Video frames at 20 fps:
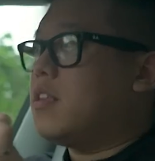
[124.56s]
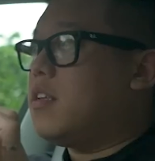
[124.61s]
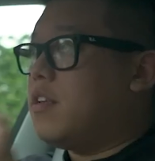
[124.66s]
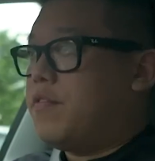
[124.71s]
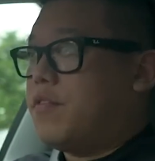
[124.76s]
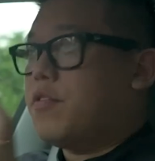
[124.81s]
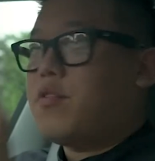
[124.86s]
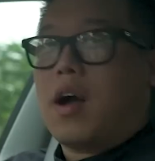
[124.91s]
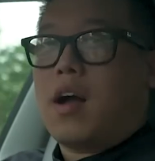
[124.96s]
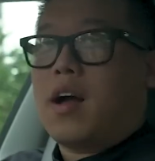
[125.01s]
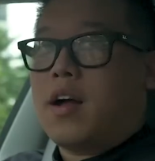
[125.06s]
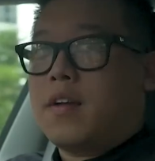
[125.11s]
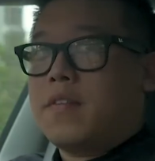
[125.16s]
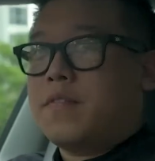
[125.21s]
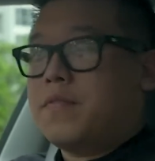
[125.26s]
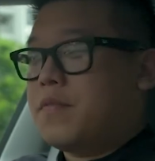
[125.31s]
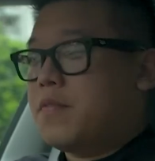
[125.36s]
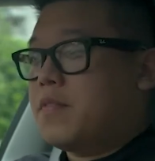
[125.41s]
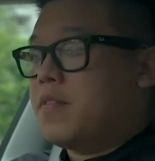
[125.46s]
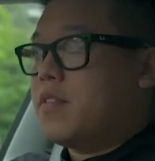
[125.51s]
if you are,
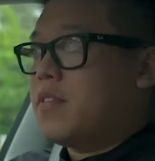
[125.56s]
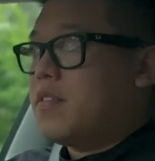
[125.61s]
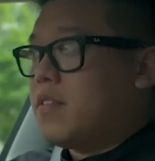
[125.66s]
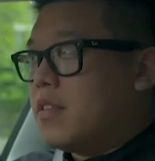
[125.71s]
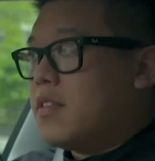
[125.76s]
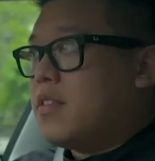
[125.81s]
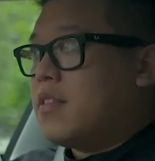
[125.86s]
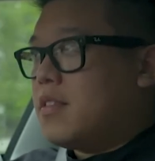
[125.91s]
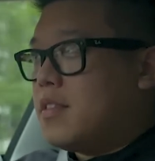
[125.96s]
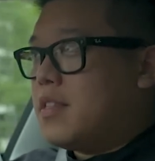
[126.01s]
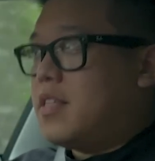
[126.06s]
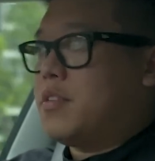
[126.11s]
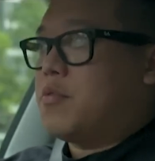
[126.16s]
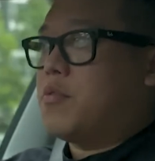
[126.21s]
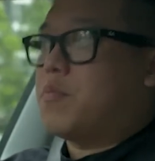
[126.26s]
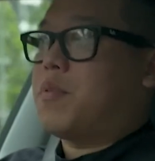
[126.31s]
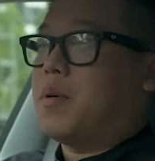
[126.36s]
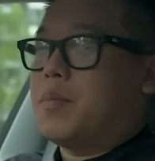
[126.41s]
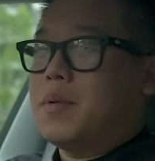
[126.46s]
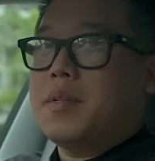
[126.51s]
this
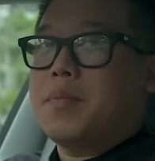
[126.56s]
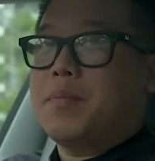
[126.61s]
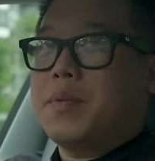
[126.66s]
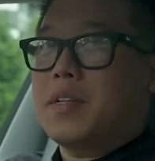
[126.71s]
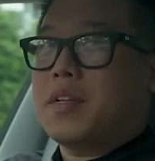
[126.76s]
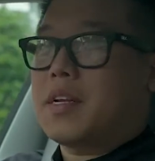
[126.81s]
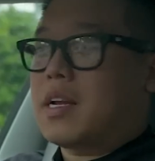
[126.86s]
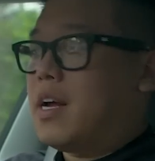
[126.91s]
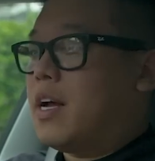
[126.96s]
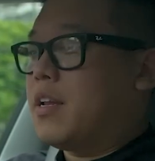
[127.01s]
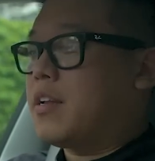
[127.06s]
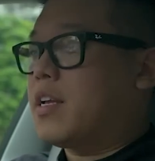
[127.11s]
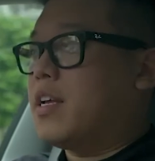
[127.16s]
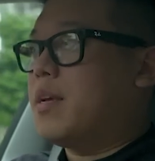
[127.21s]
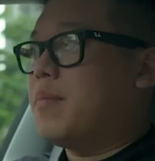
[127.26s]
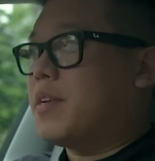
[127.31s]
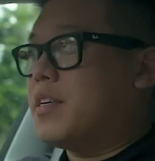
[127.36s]
would probably be the car to get